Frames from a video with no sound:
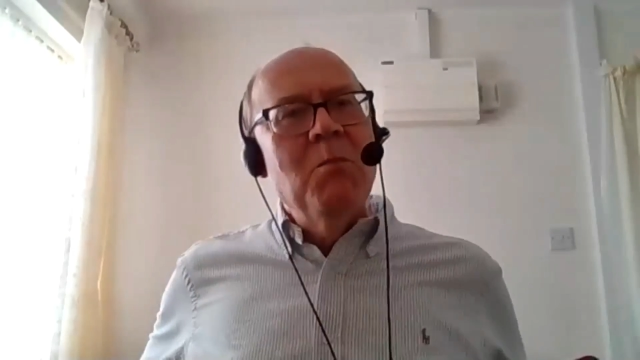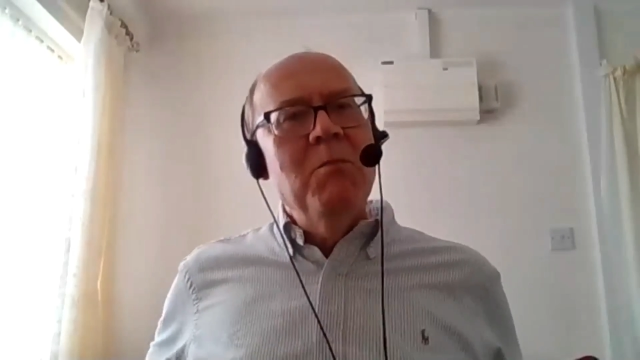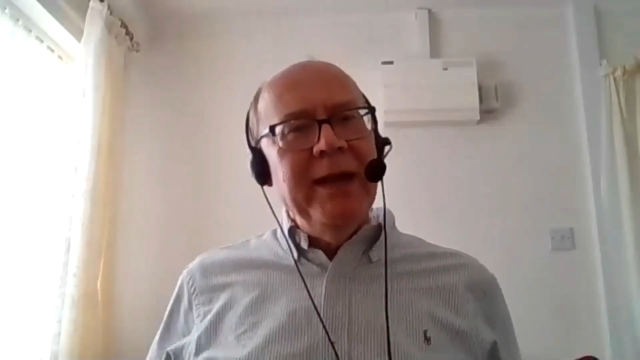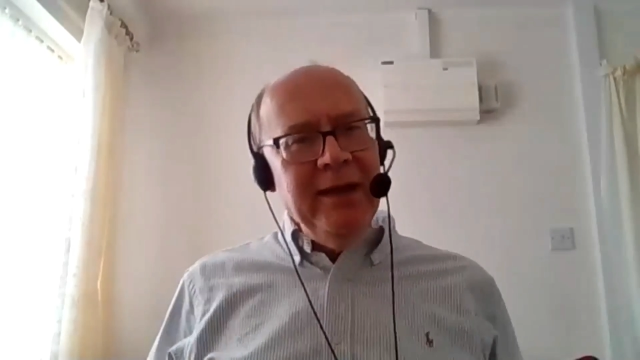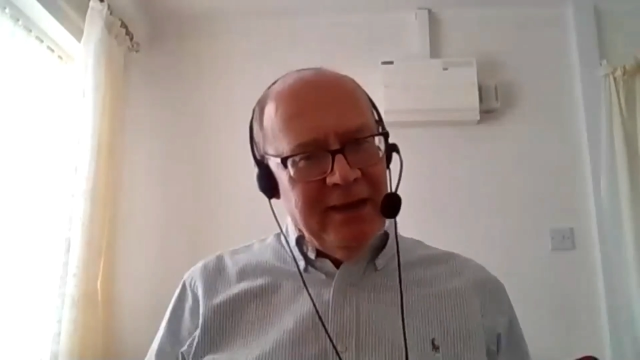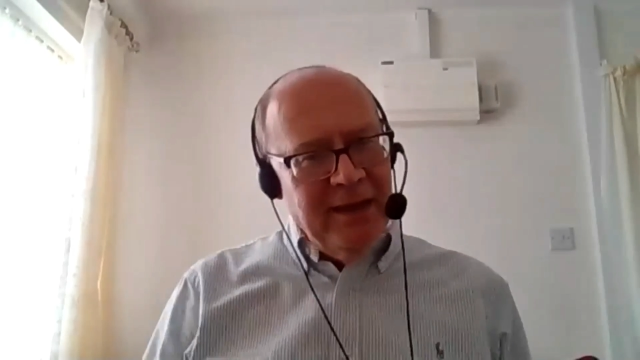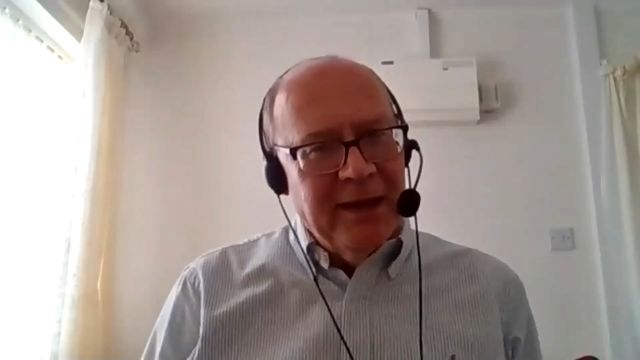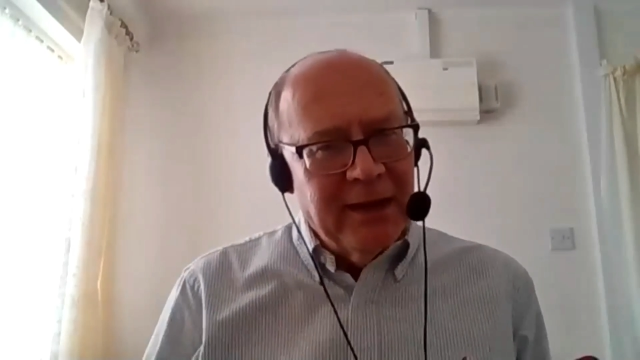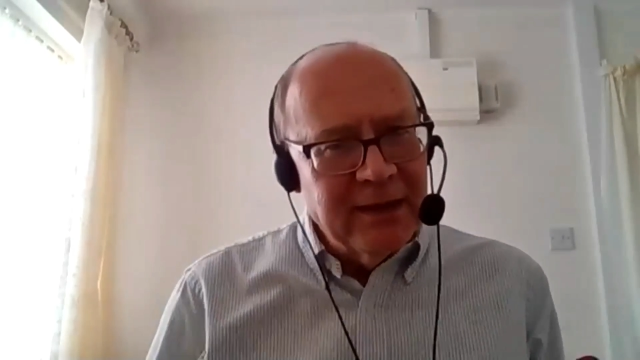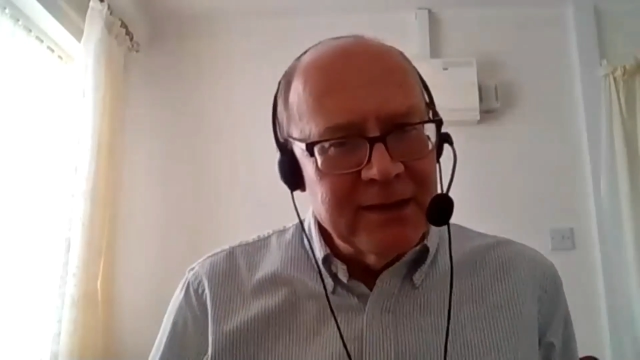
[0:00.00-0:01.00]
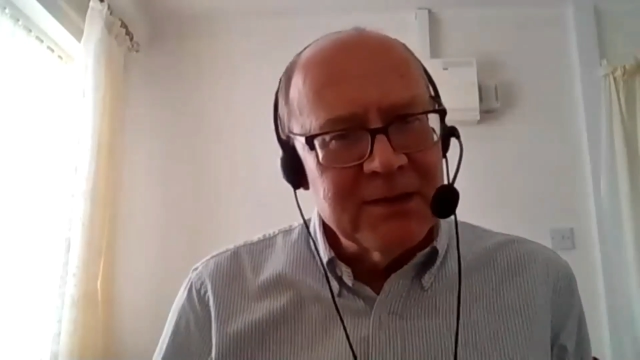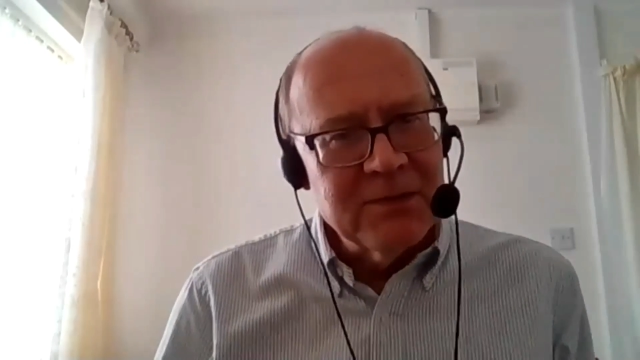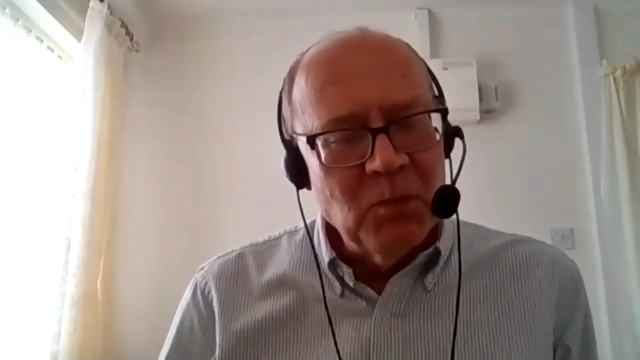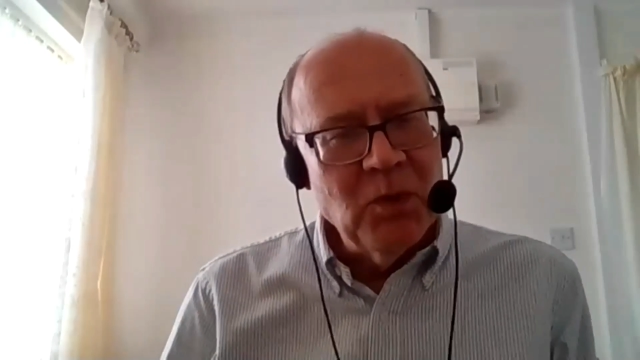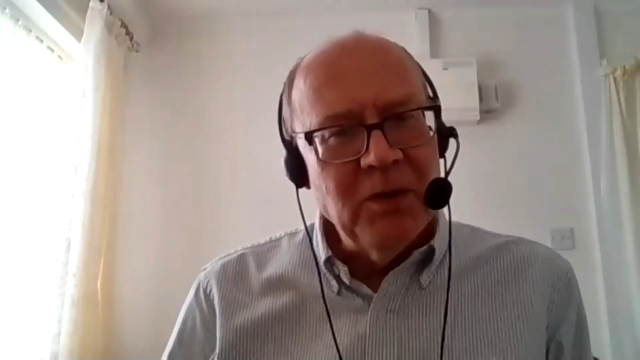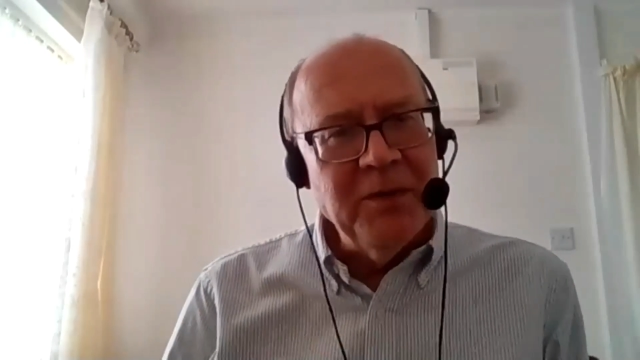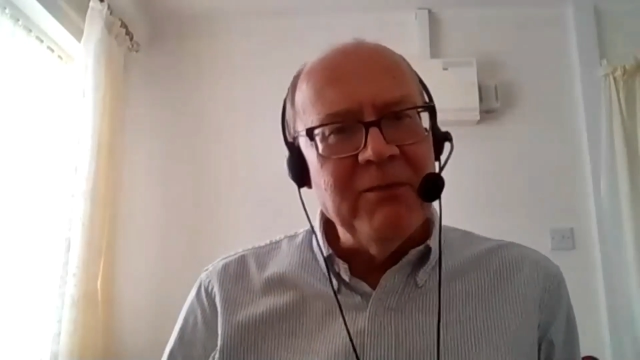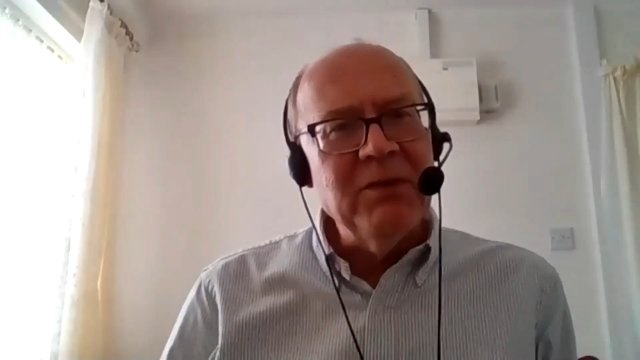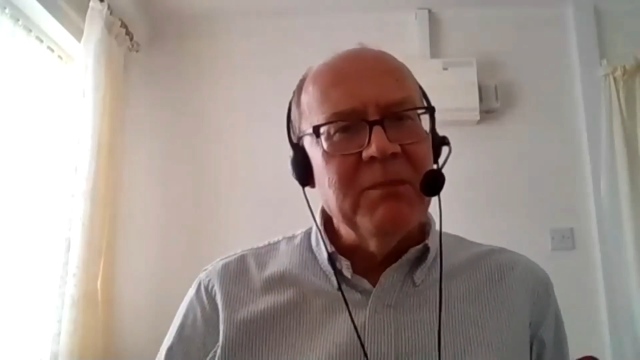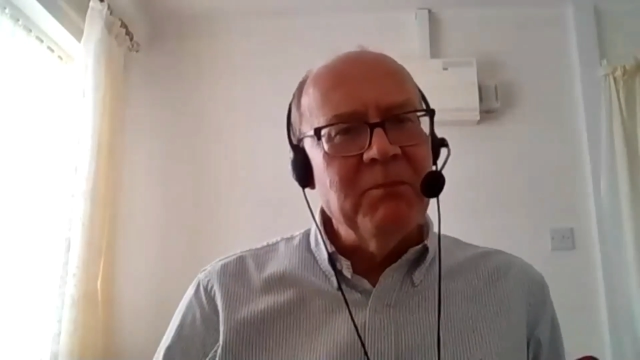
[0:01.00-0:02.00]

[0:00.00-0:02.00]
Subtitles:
many things will never